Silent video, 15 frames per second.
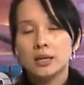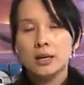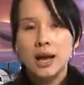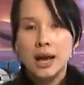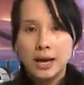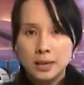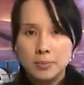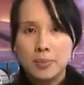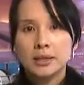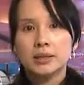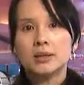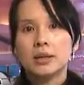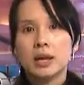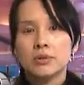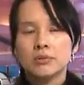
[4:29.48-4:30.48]
high in
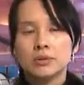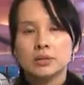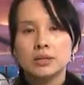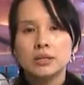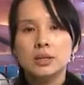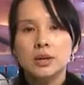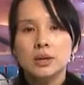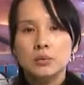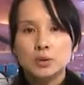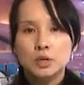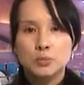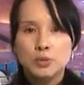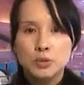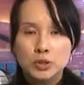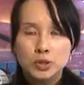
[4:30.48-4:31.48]
beta-carotene,
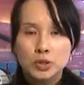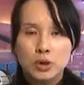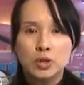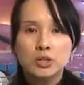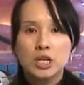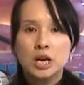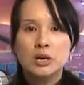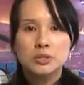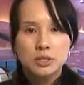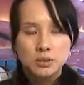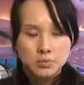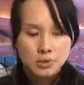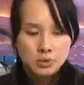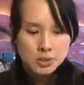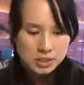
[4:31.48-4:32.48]
which boosts your child's
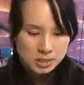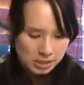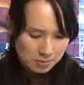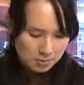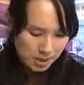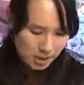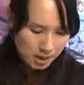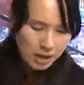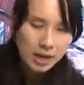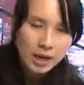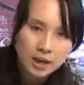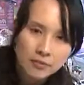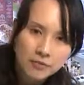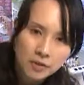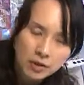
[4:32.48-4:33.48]
immune system.
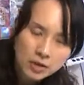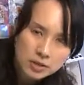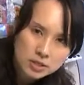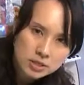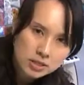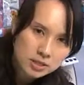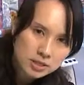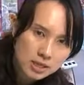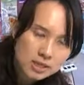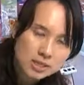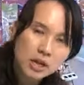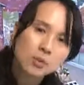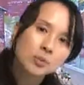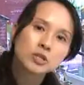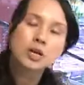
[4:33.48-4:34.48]
And of course, just
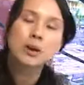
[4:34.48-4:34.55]
now, which